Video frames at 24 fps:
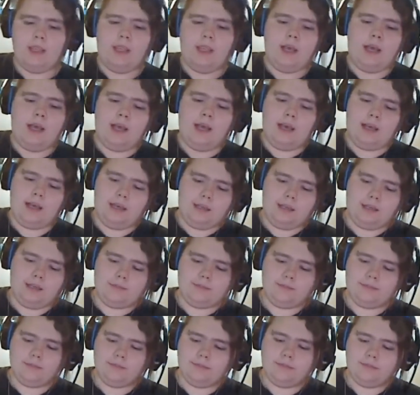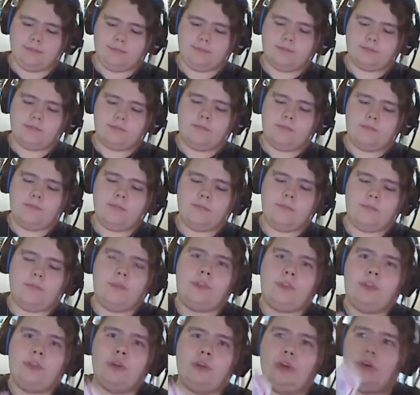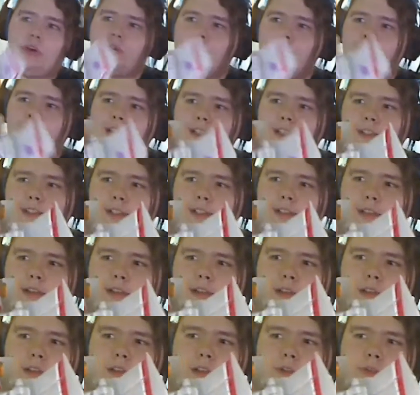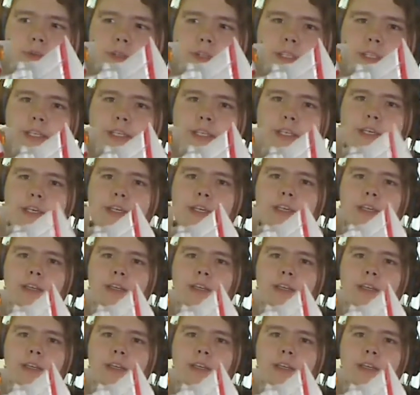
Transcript: The no-rays look really good.